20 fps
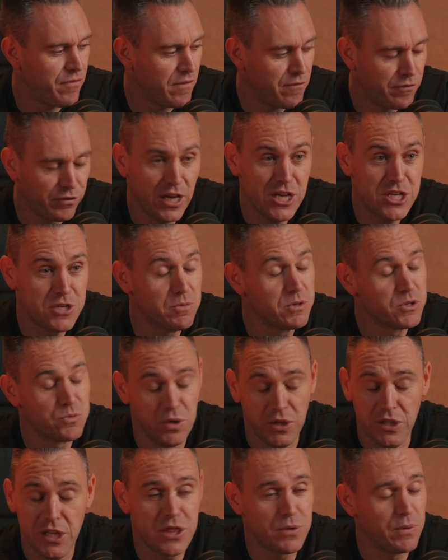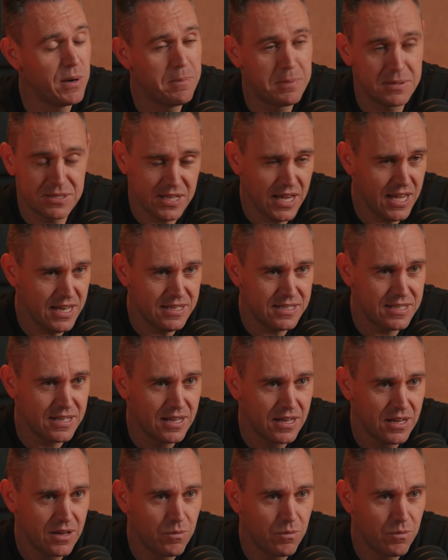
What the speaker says: inflation was really 3%,